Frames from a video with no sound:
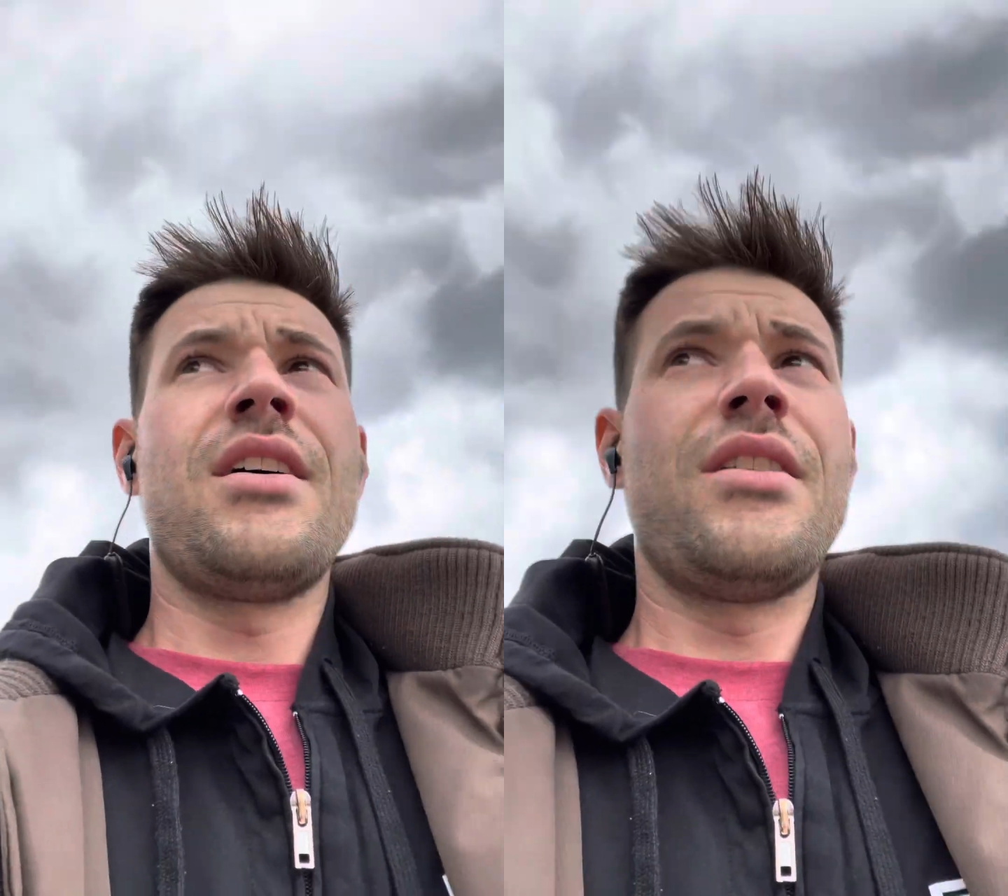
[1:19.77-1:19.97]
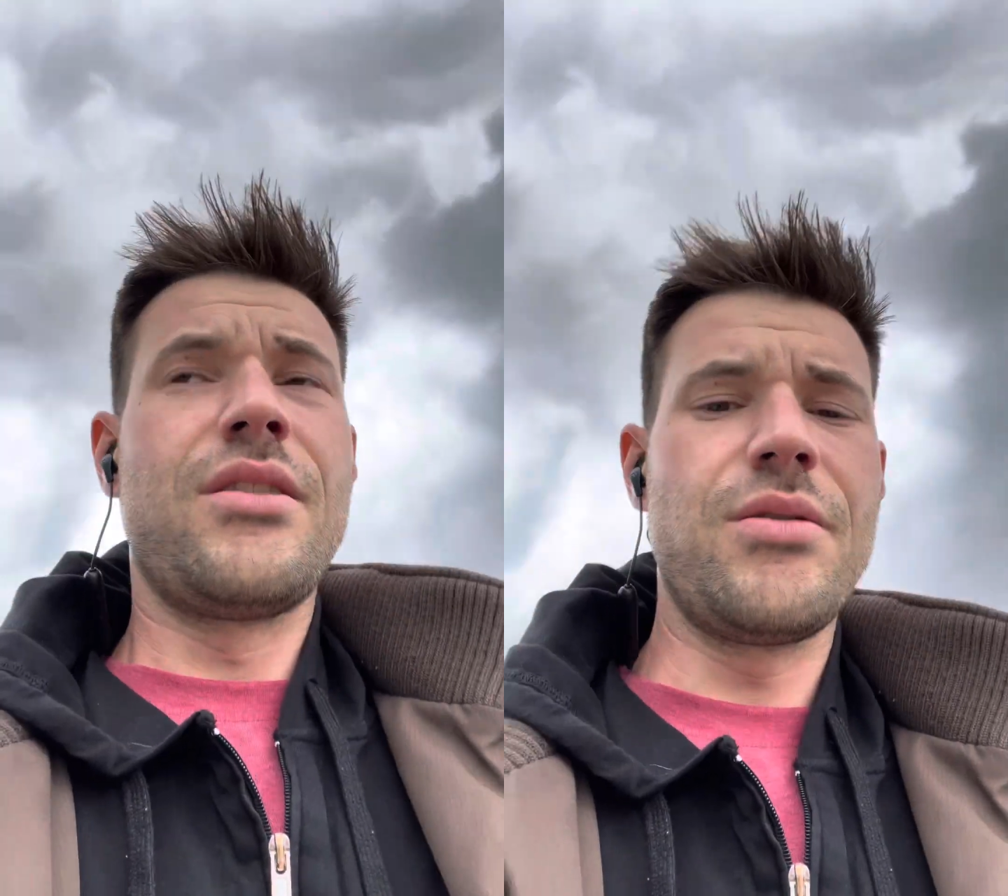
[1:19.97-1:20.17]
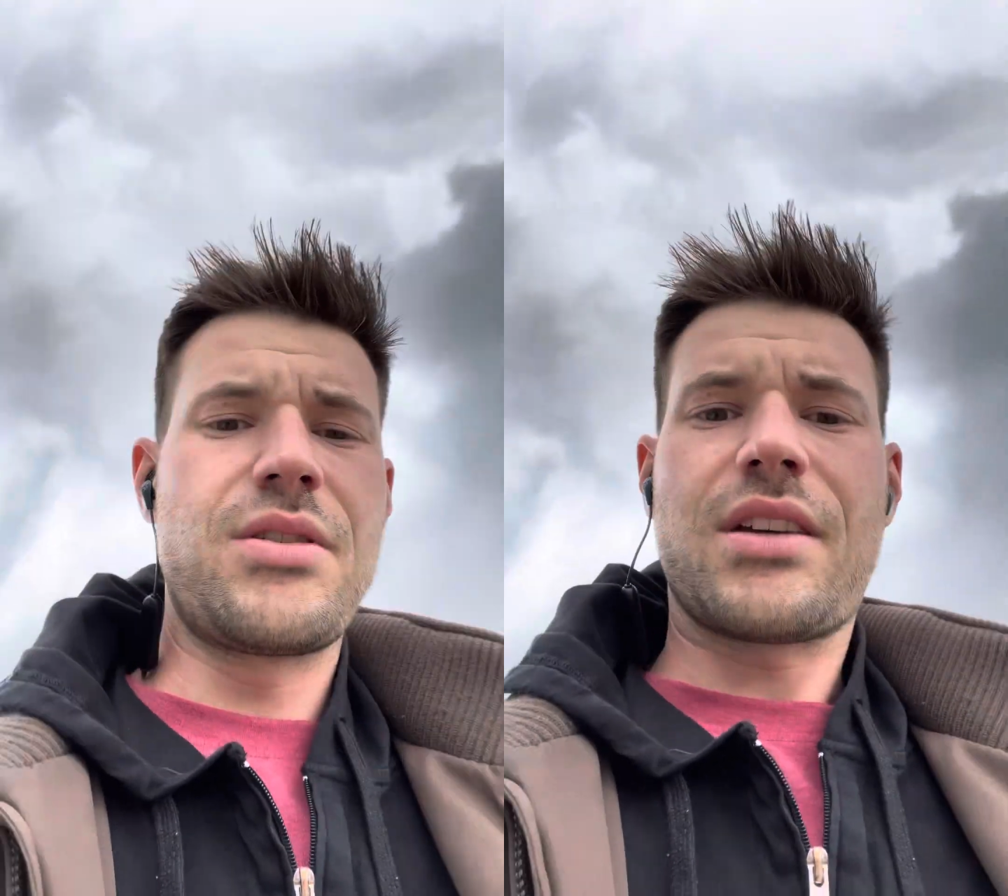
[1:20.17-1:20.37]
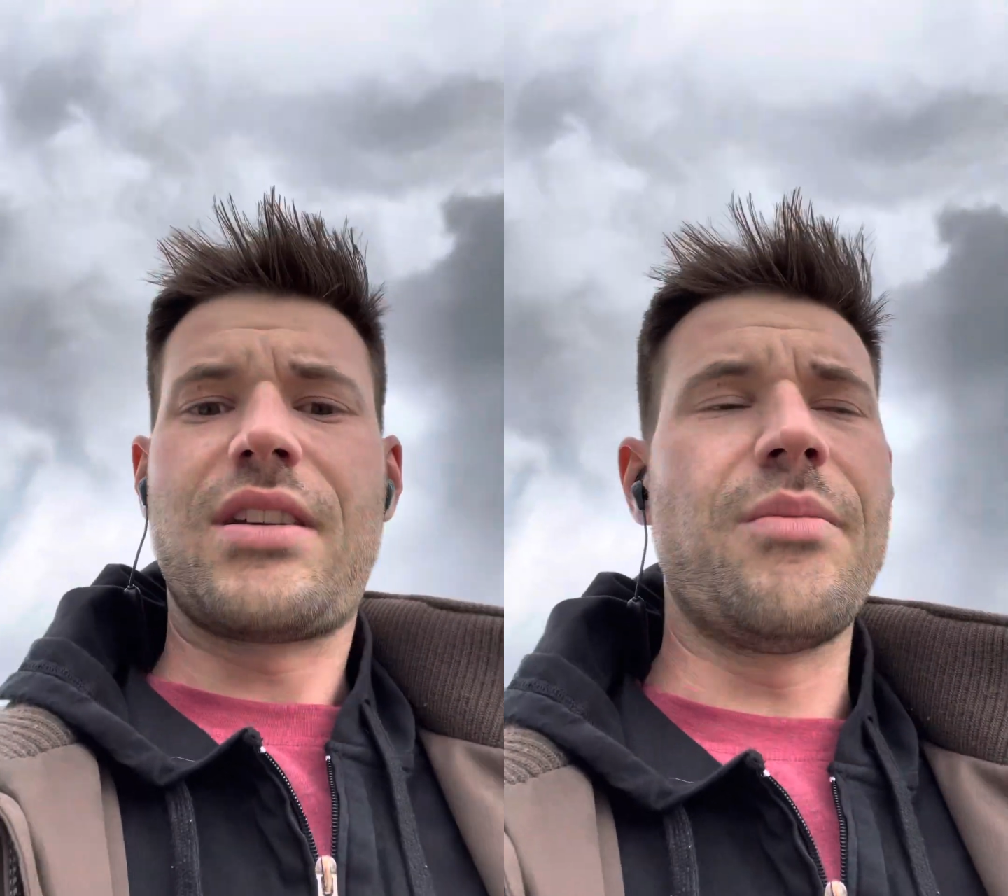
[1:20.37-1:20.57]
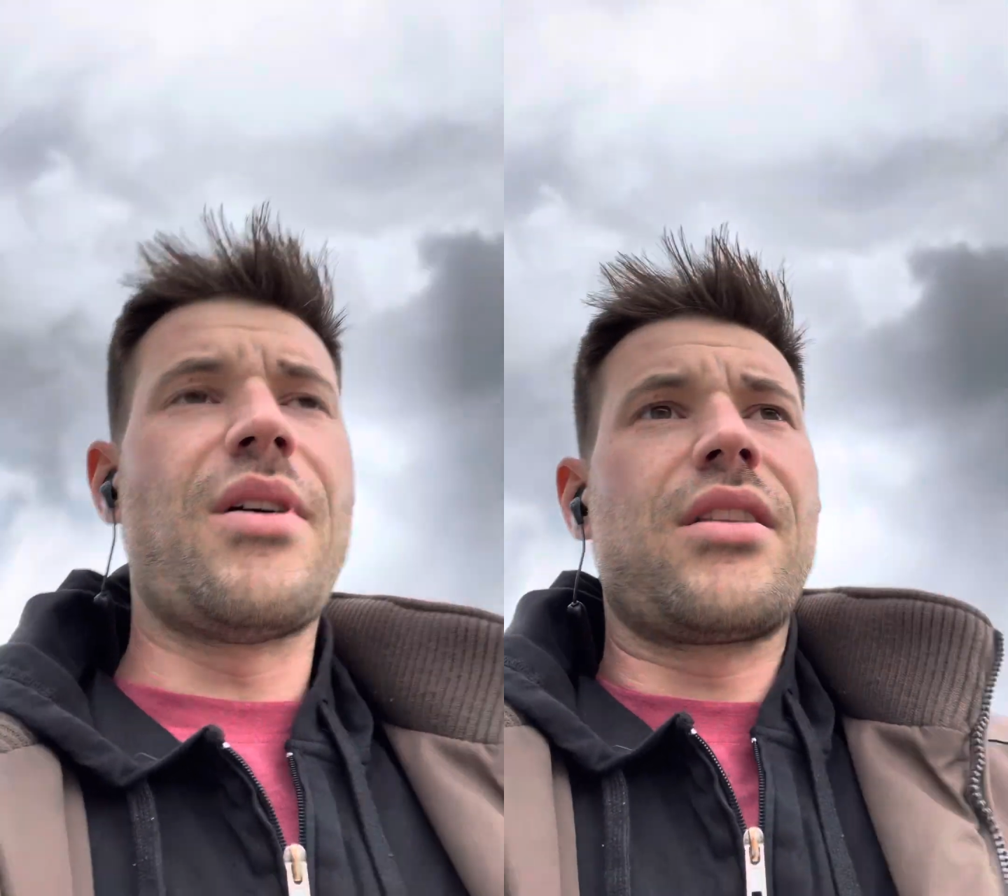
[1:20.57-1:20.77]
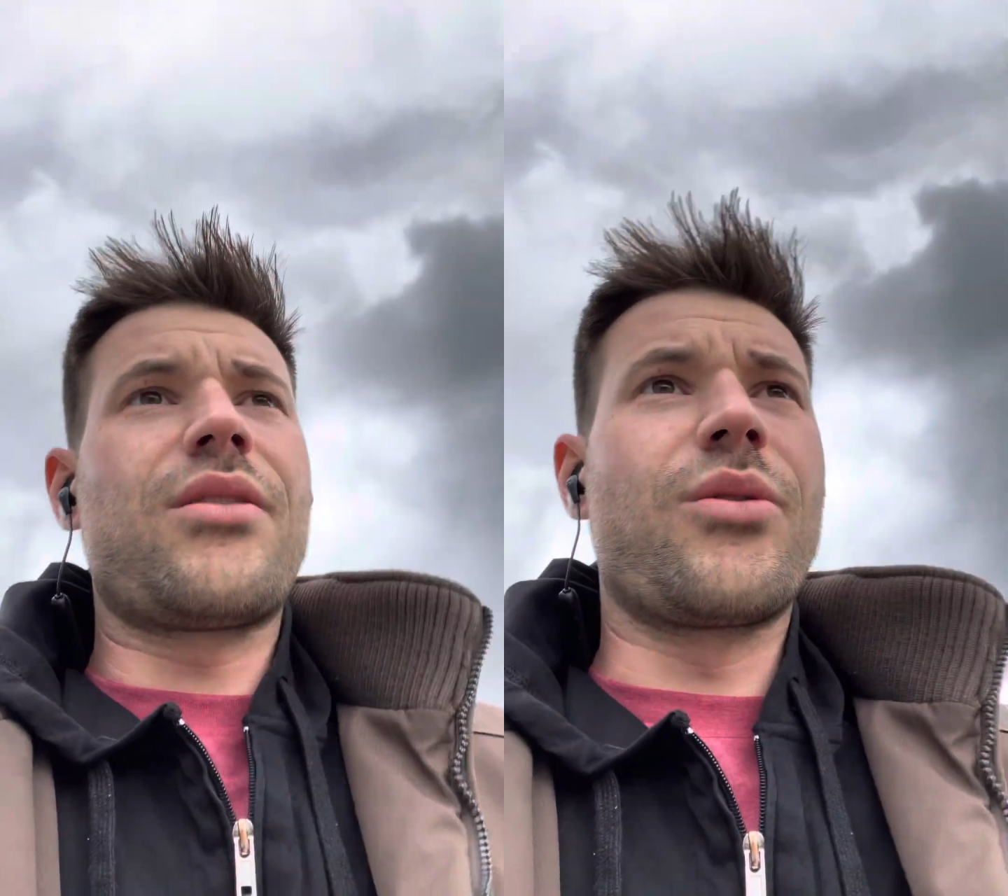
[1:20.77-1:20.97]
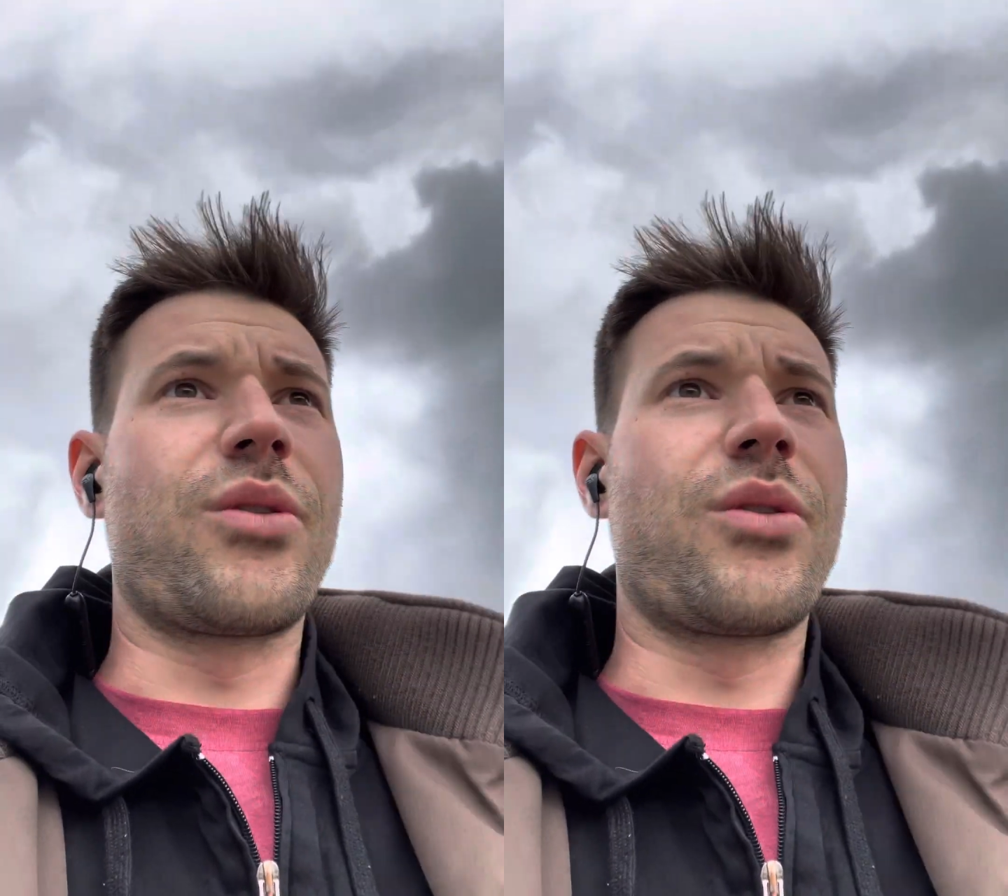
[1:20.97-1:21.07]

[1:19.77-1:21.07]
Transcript: do 60-month or